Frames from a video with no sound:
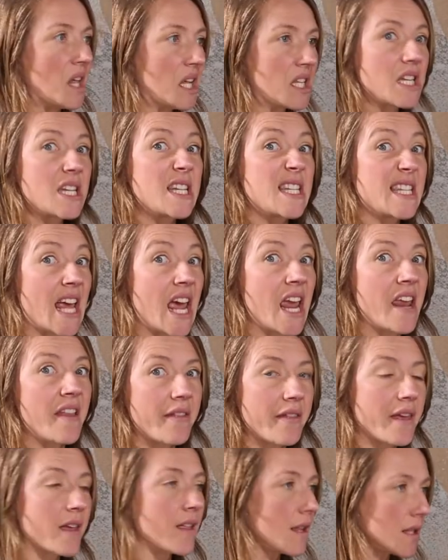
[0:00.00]
that's a design
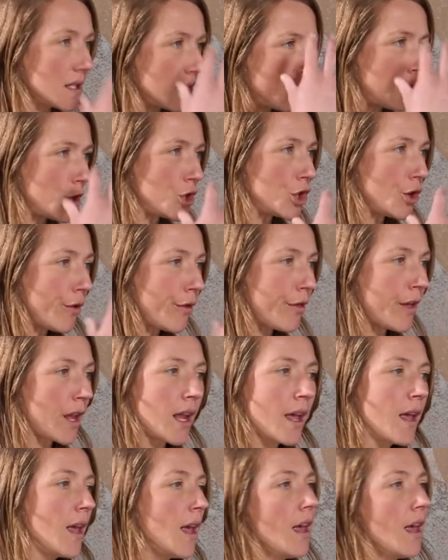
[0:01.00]
thing, that's a visual thing.